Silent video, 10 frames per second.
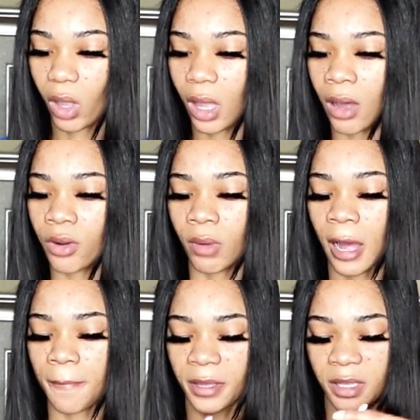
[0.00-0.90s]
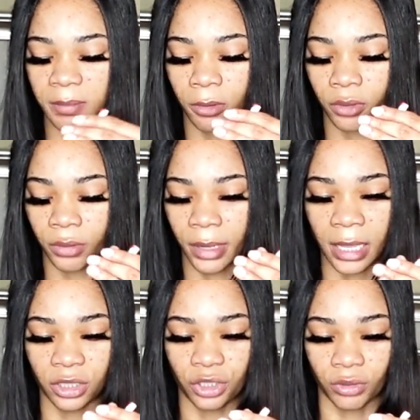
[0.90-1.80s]
I don't know why I picked this bozo
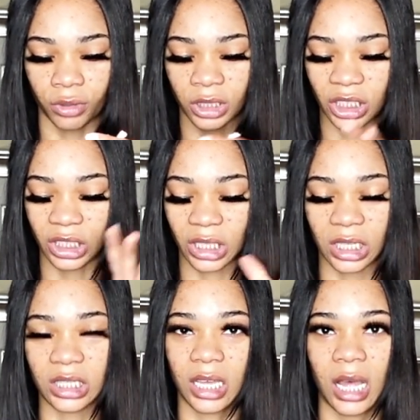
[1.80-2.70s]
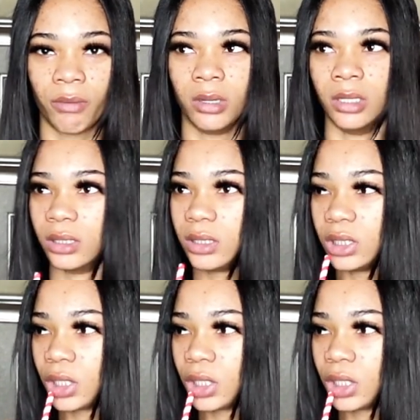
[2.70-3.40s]
ass straw. It should taste like how it looks.